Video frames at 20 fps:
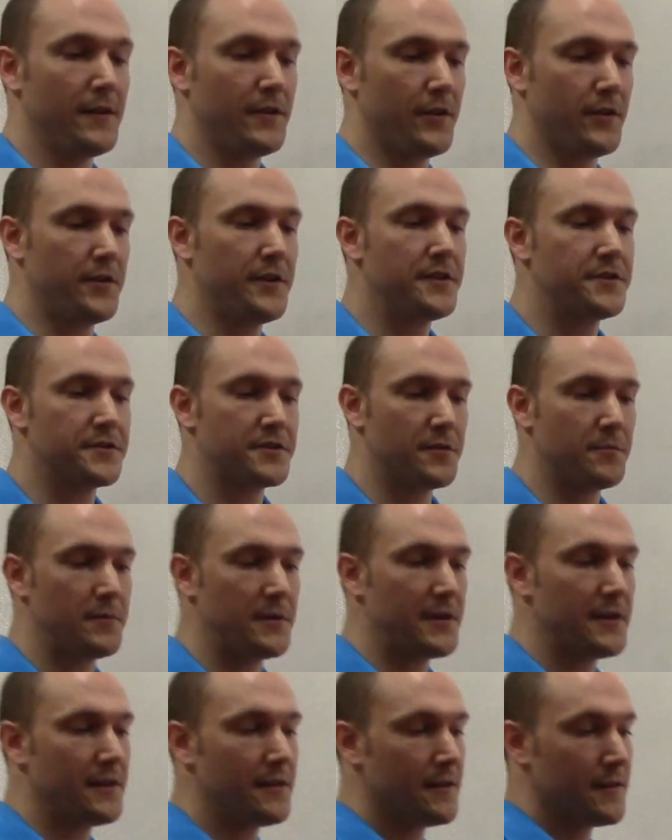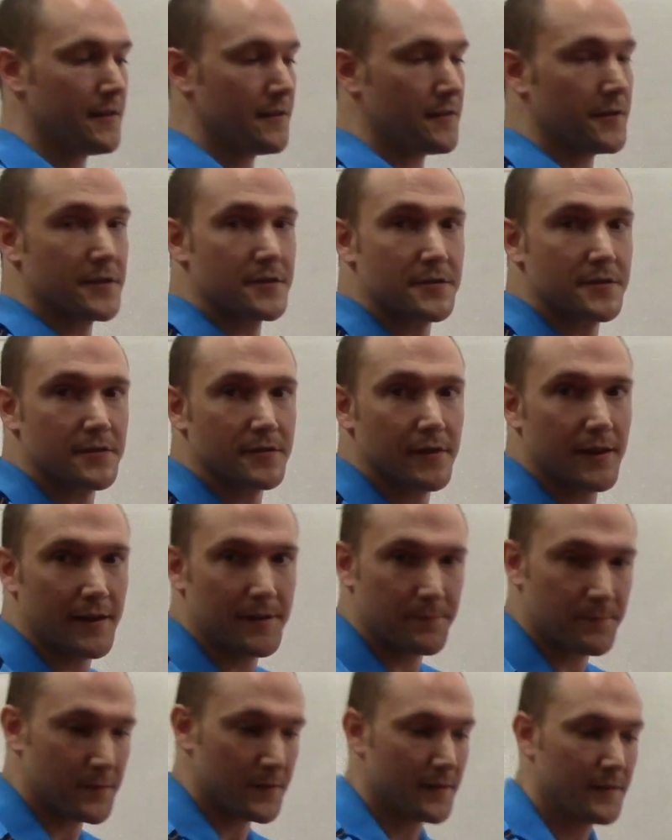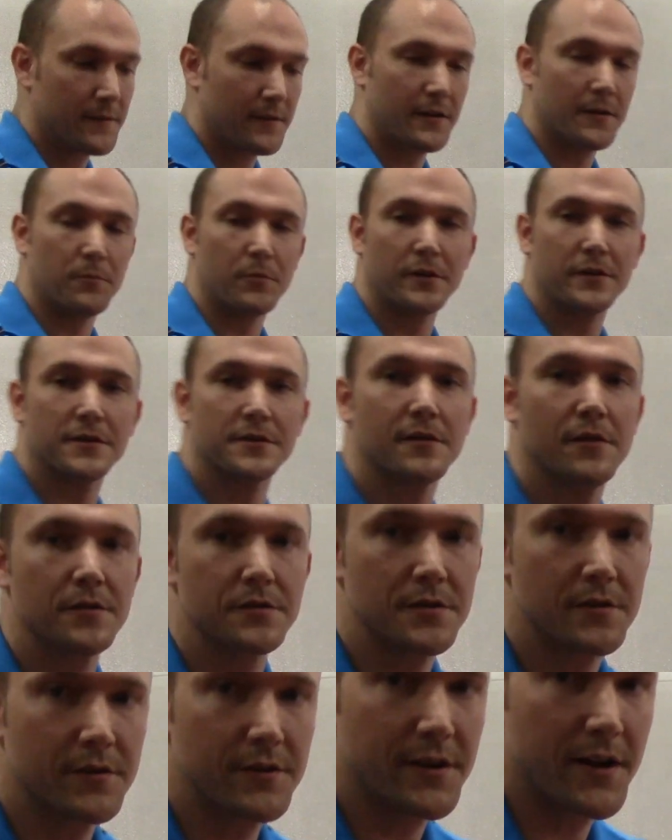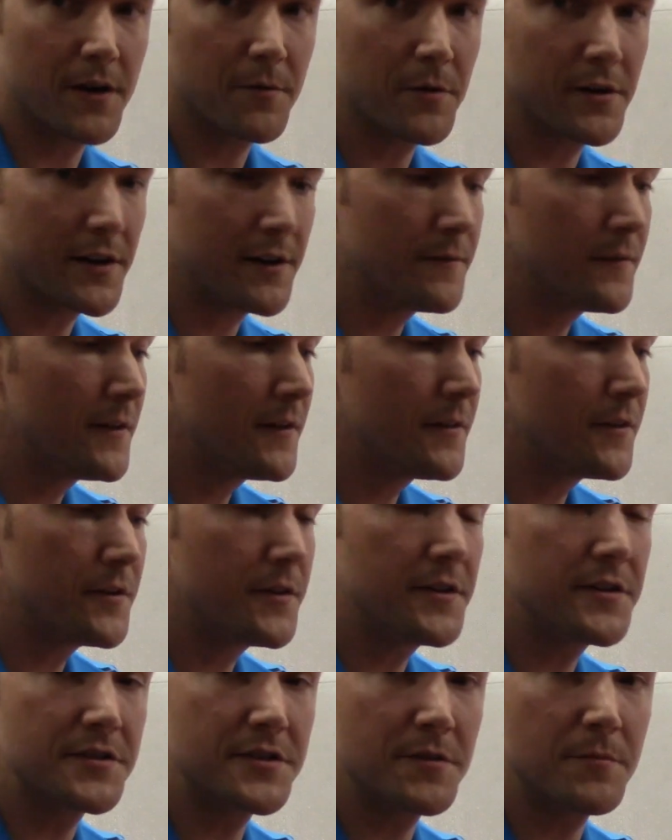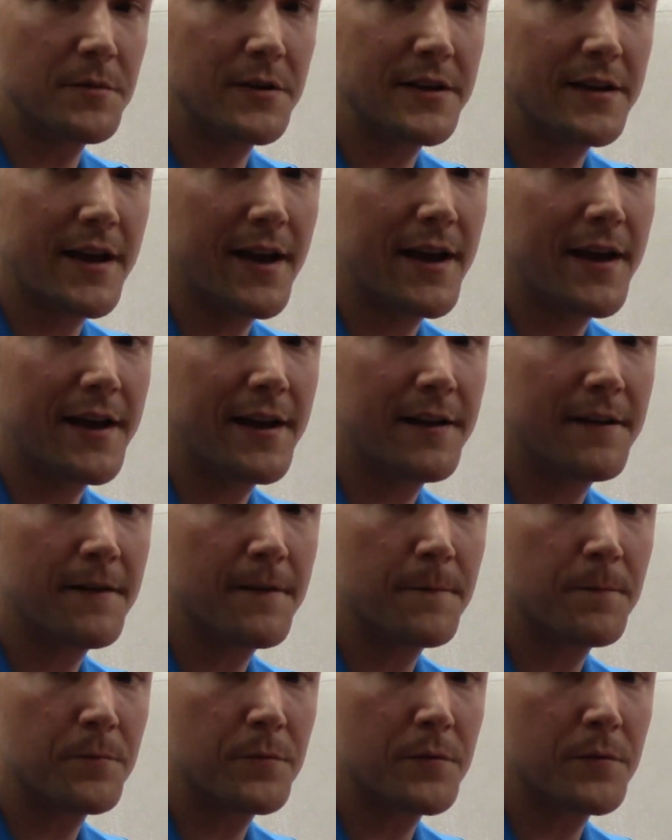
There needs to be this, I'm going to bring this closer to the camera again, there needs to be a